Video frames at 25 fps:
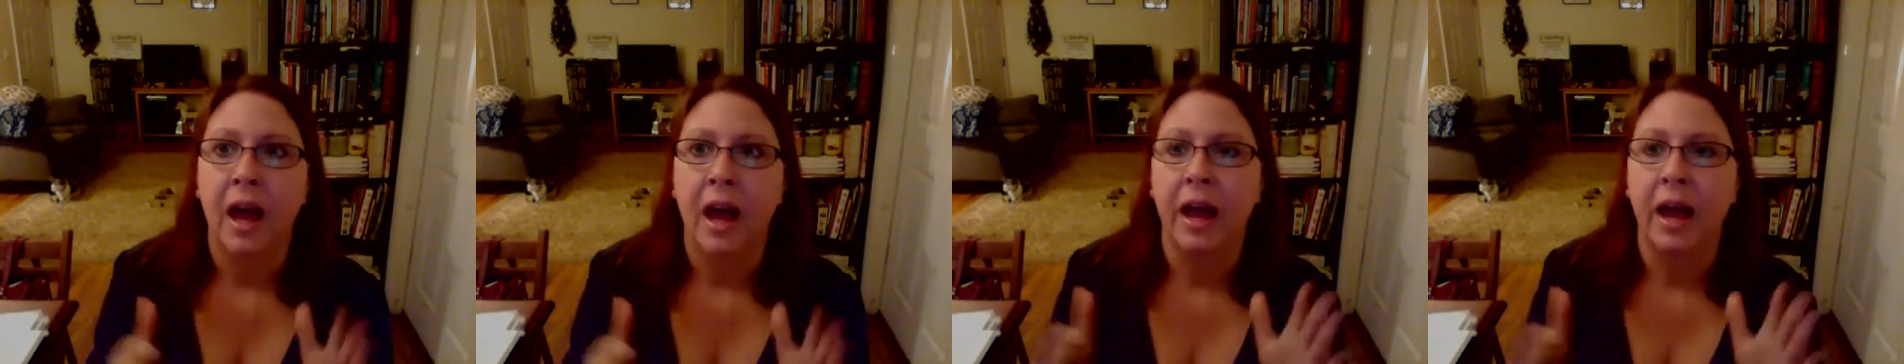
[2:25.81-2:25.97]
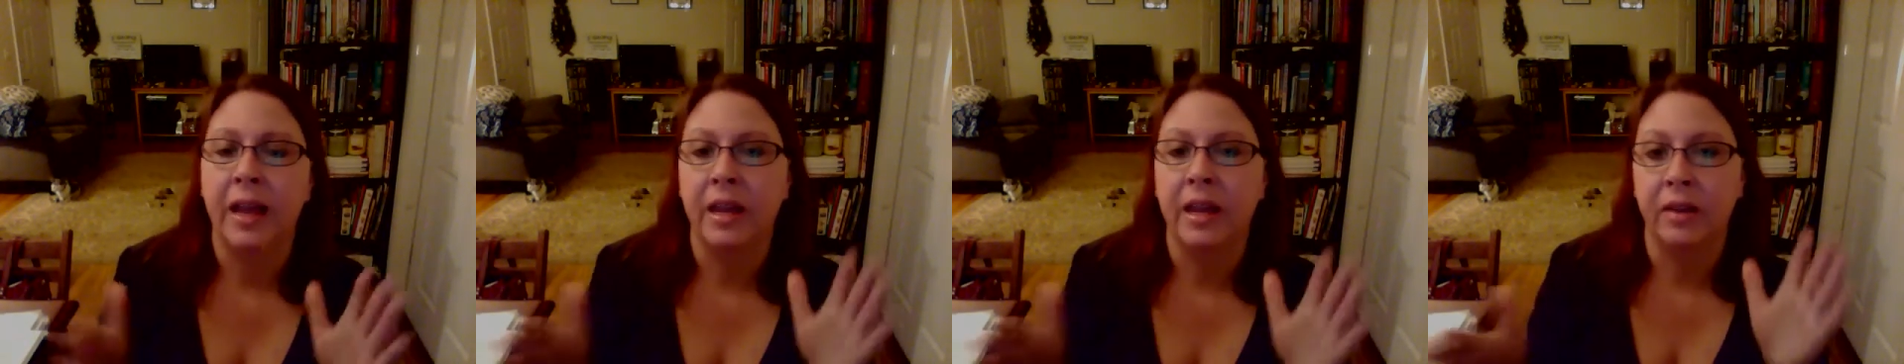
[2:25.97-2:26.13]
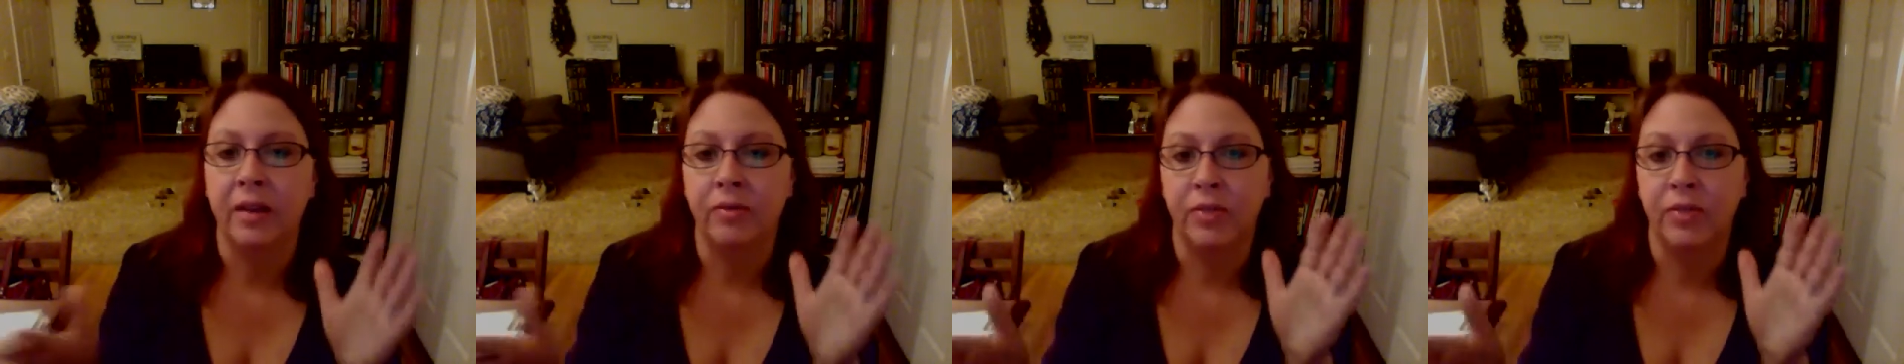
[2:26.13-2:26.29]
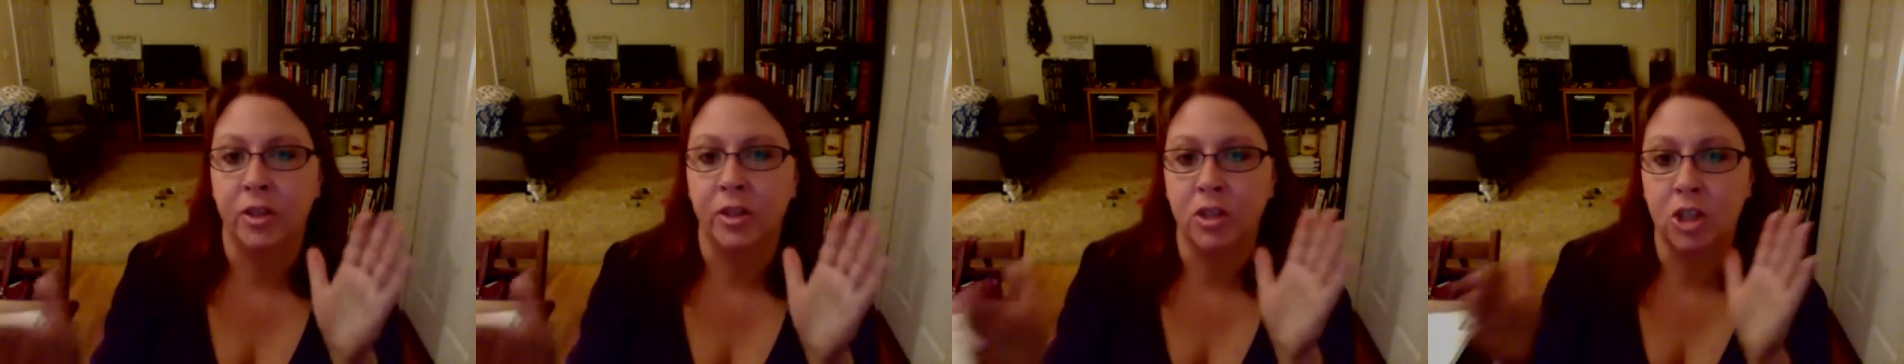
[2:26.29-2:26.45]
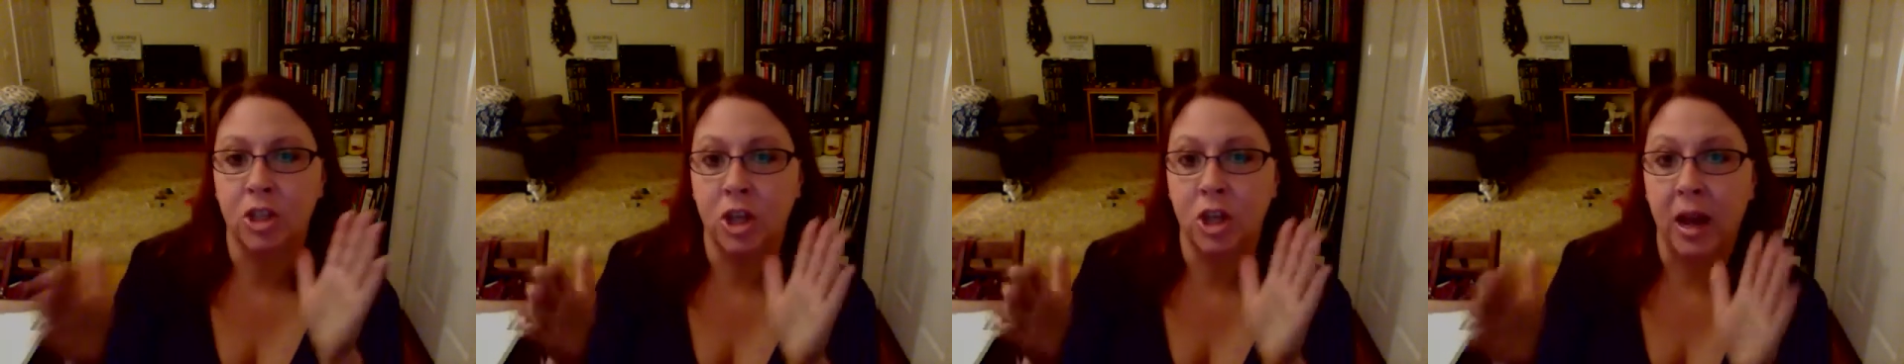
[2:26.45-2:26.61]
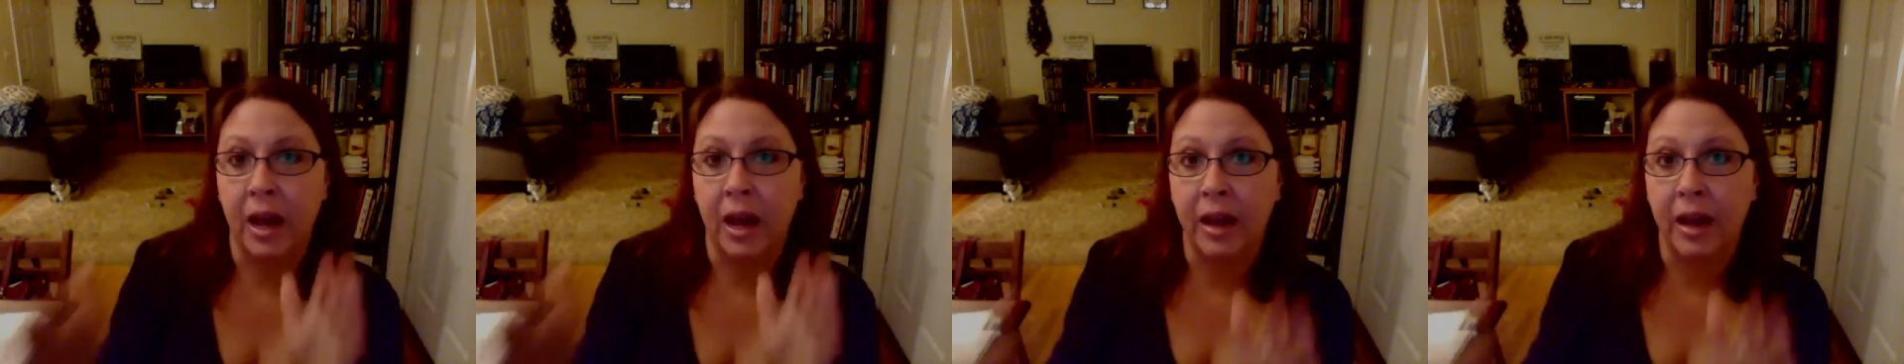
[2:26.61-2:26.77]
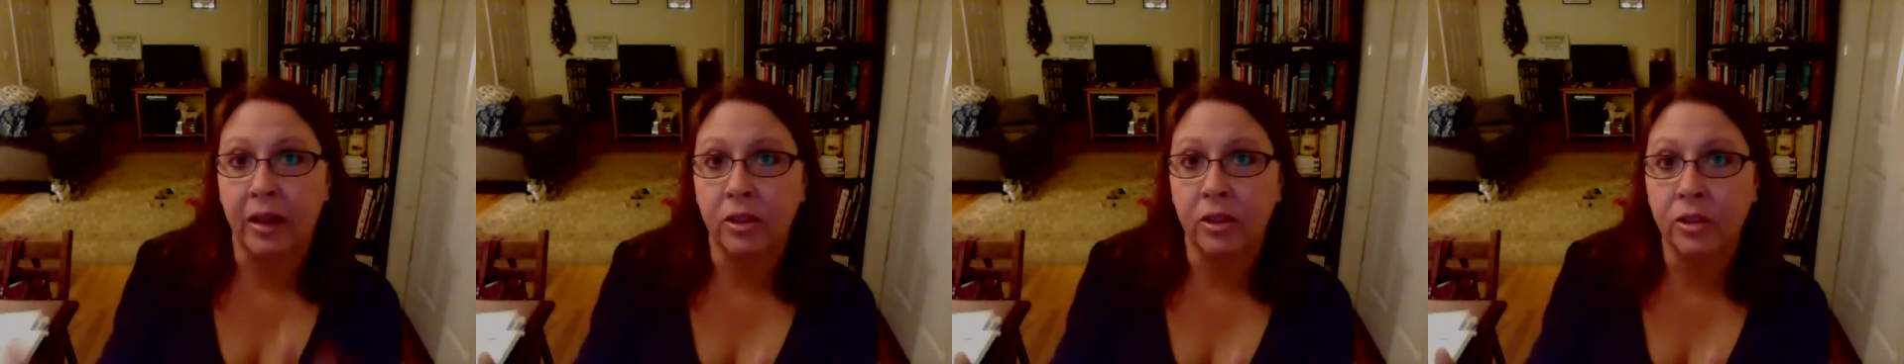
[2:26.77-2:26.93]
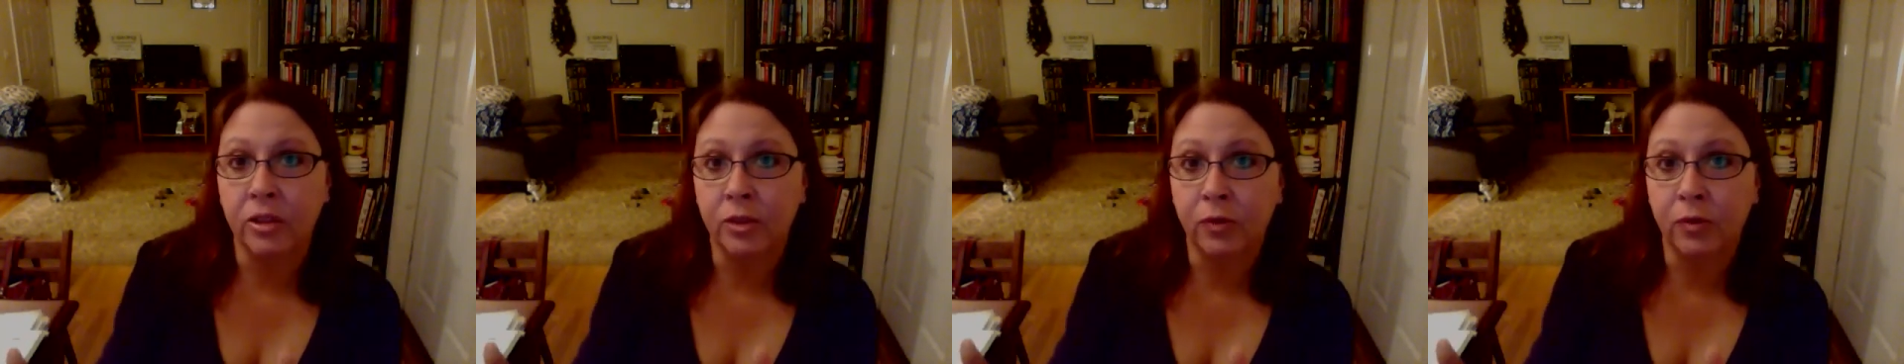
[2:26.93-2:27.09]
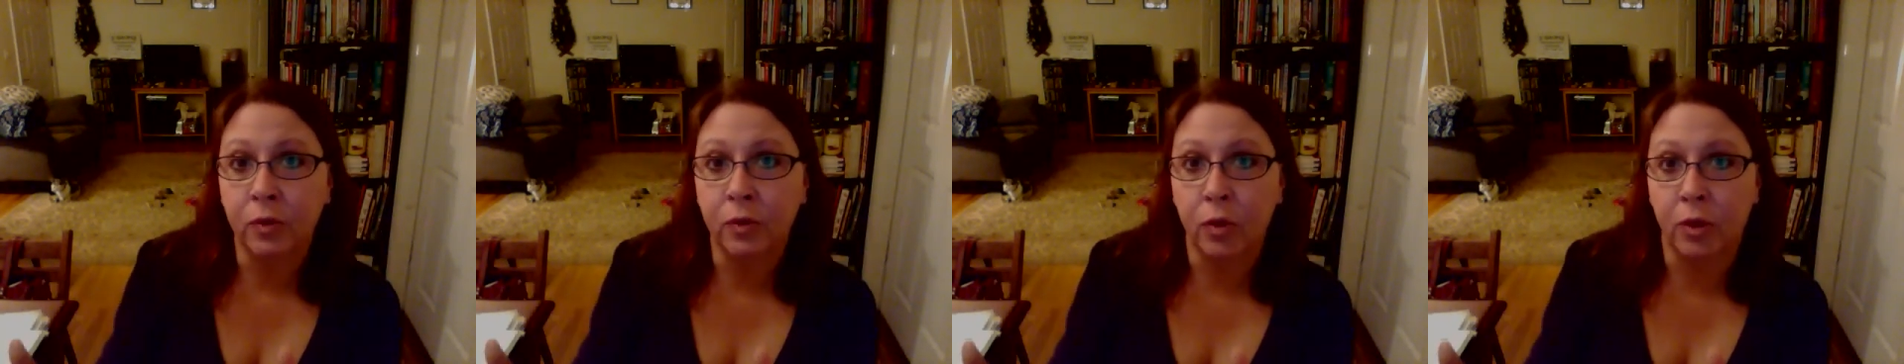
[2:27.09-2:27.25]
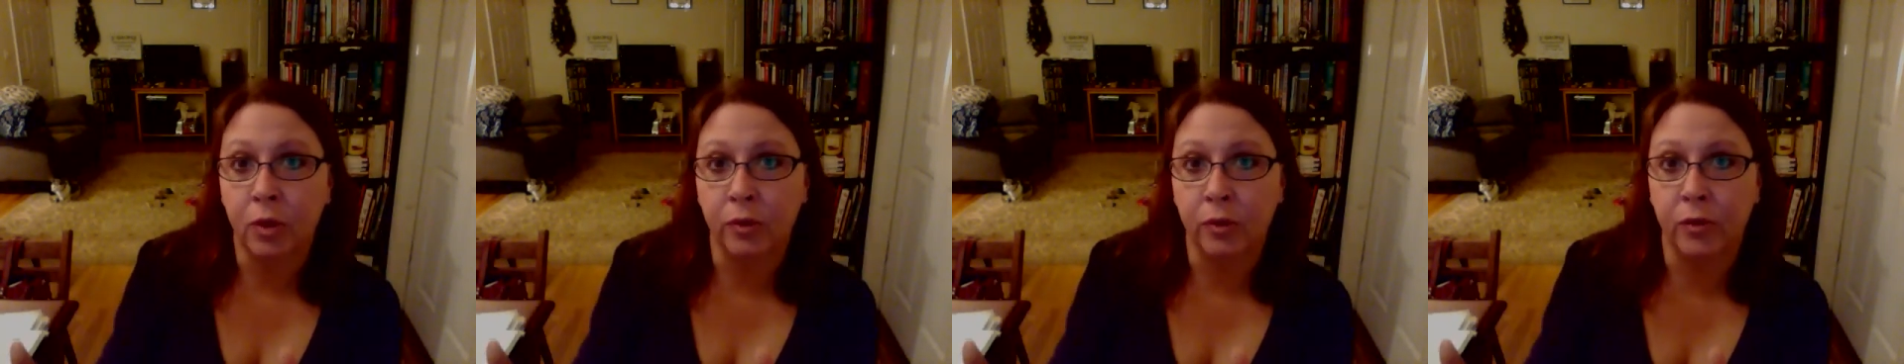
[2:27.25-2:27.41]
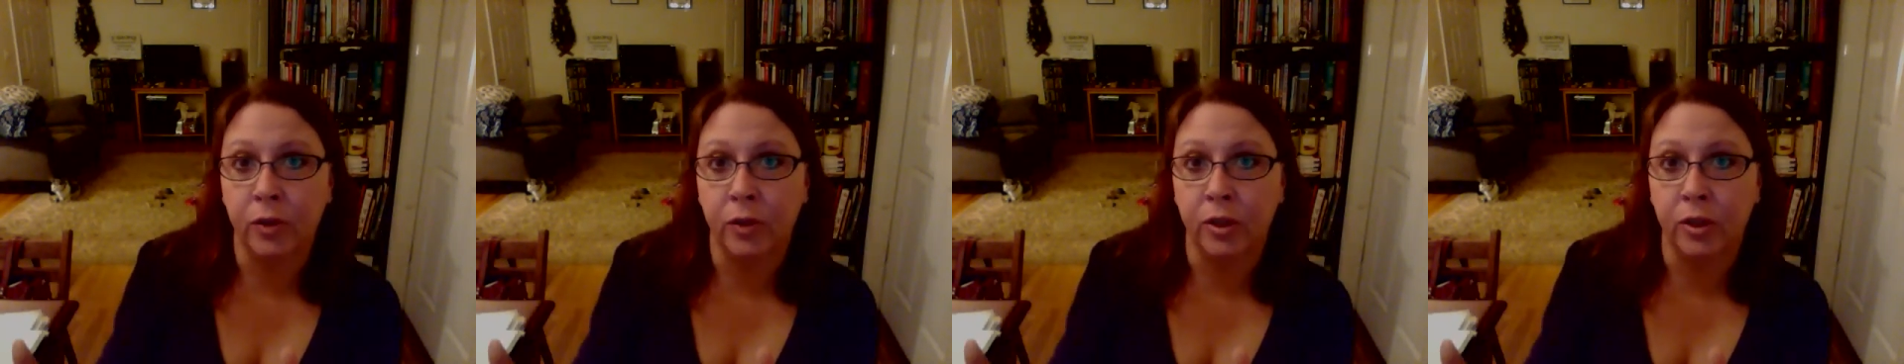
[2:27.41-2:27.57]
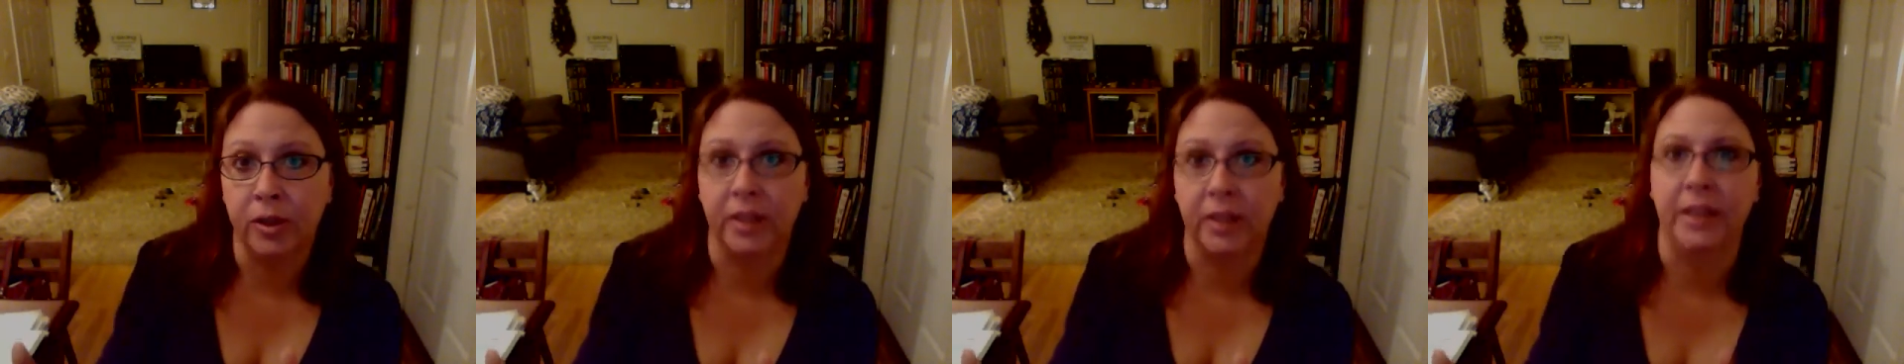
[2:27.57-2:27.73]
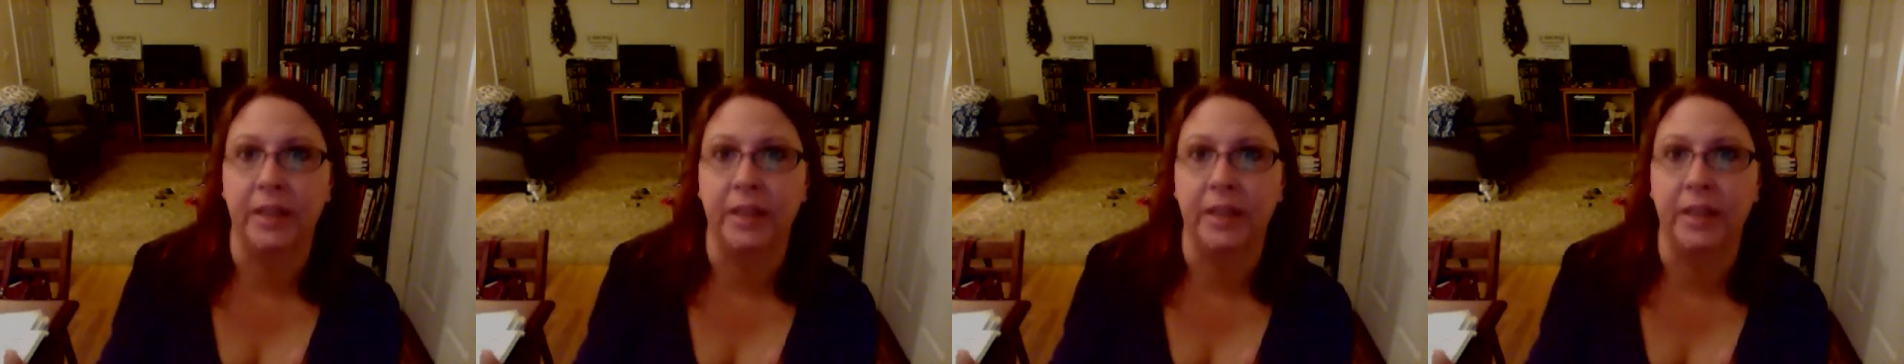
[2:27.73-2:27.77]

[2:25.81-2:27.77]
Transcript: I give the child a 4 foot